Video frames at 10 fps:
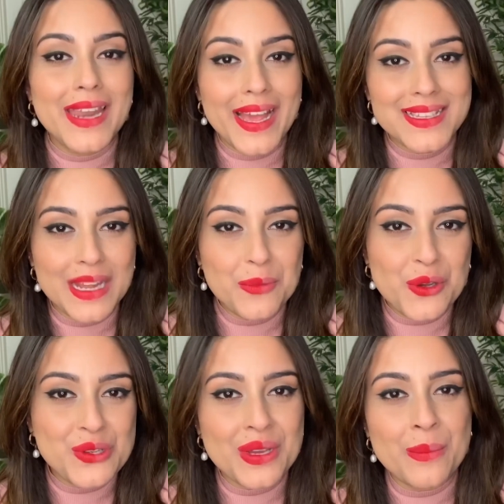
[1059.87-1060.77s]
Next, I'm
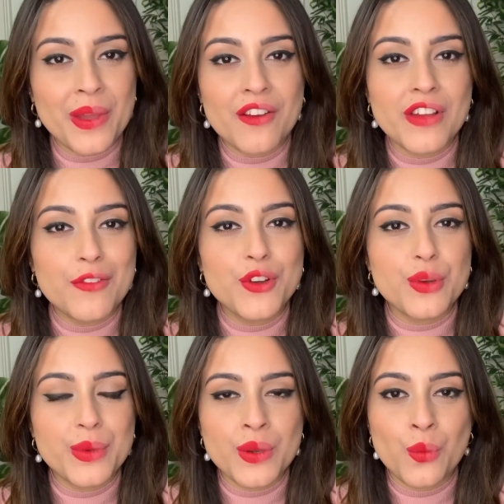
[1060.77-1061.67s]
going to compare Velvet
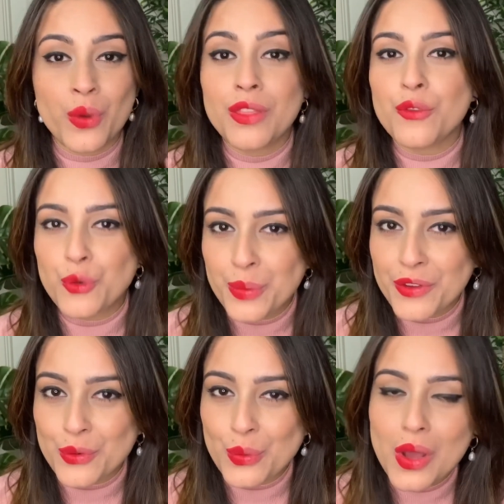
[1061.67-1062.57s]
Ribbon with Ruby
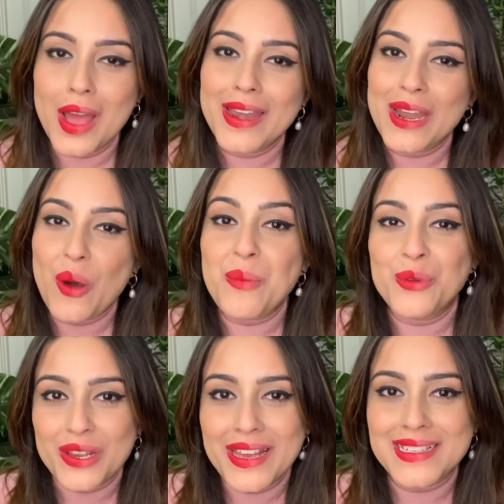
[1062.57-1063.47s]
Woo. Now, I'm
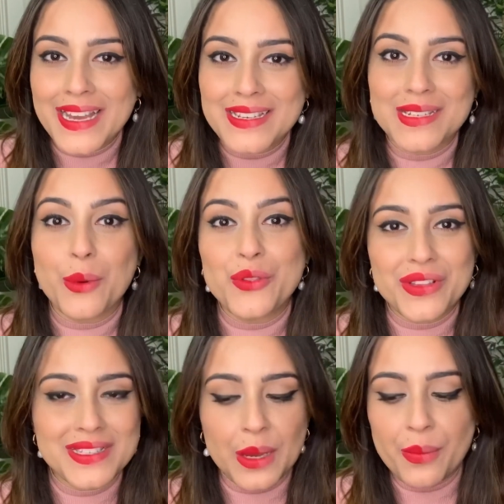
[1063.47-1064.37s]
really excited about
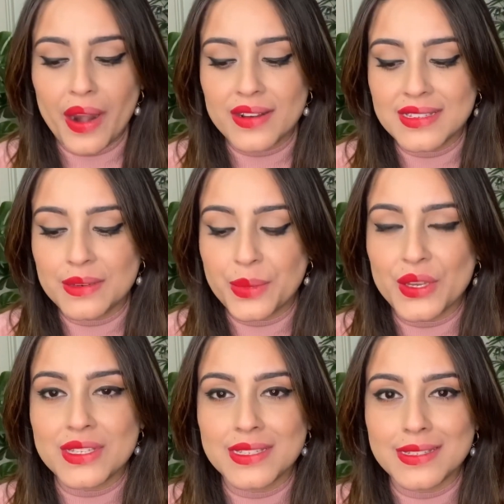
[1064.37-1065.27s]
this comparison
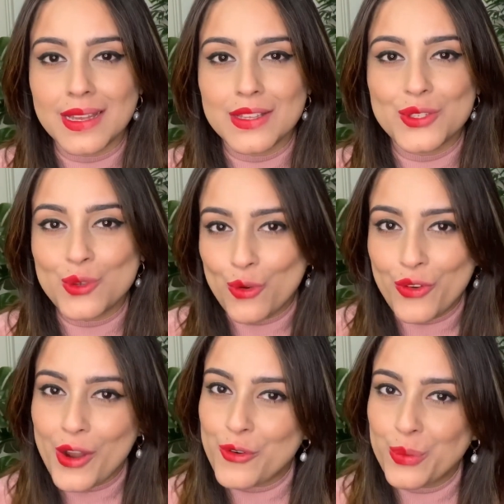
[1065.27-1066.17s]
because so
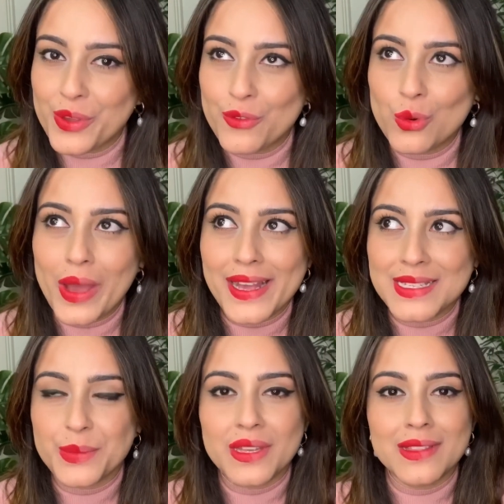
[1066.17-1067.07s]
far Ruby Woo
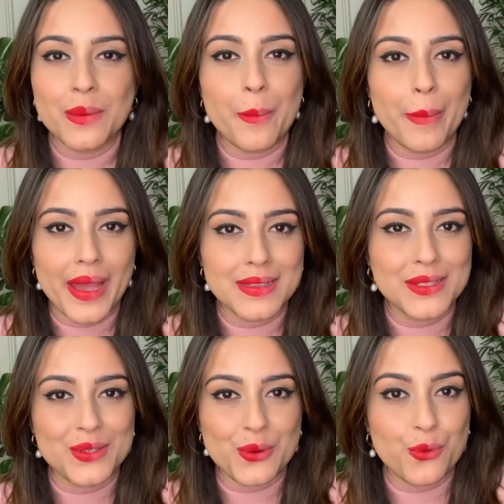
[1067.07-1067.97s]
has been the
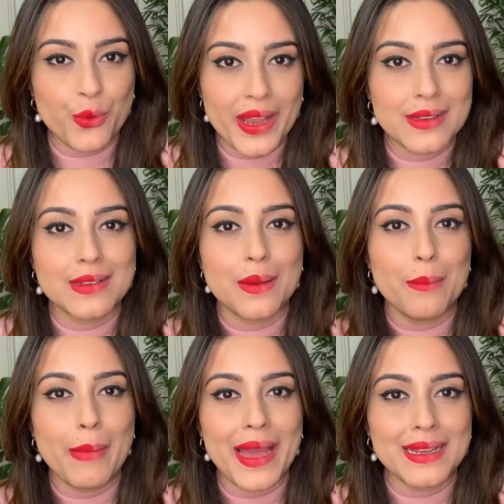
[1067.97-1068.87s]
best red
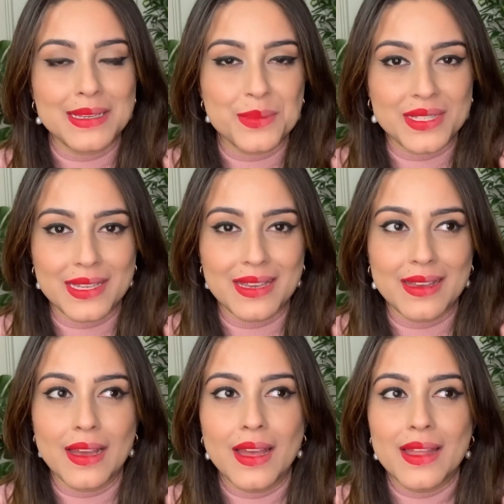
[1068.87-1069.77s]
matte
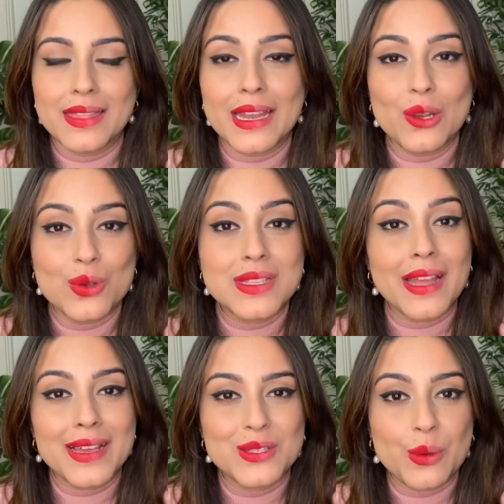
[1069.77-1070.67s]
lipstick that looks
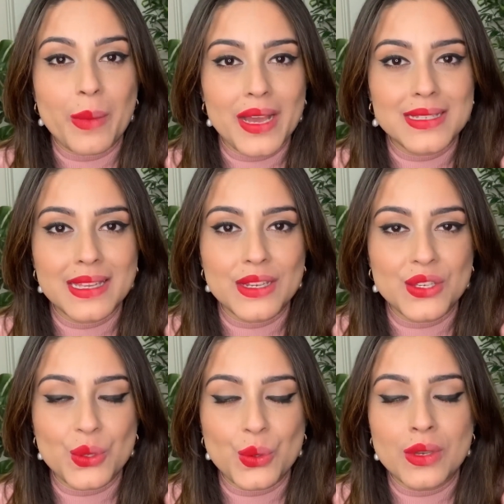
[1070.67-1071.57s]
nice on my skin
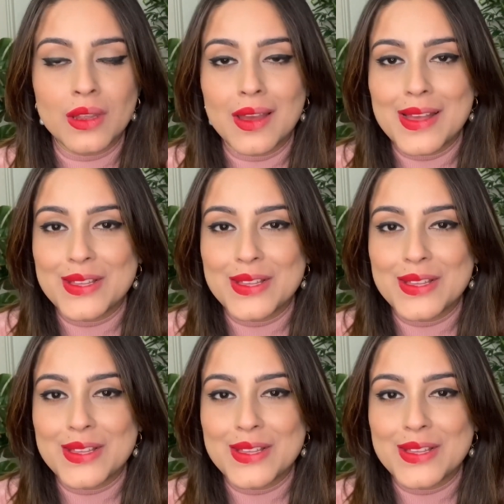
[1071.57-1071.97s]
tone.